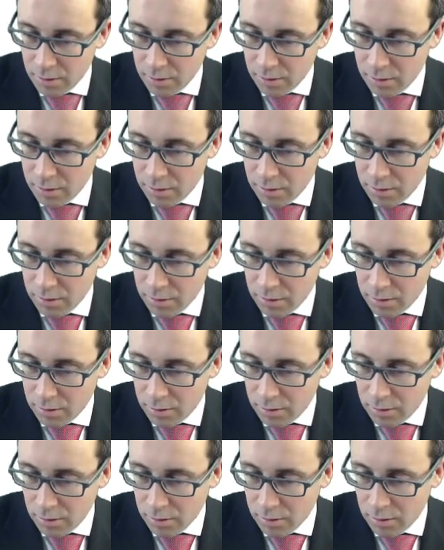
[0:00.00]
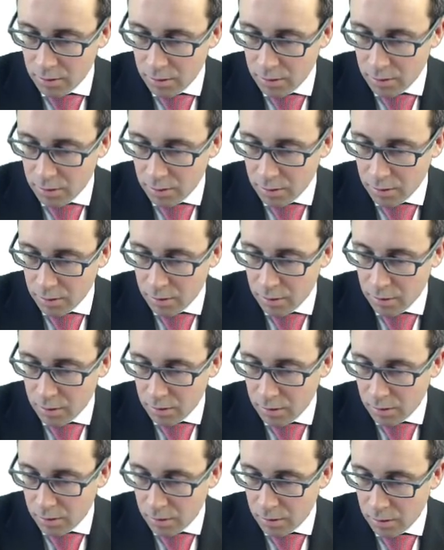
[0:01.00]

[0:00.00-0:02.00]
(silence)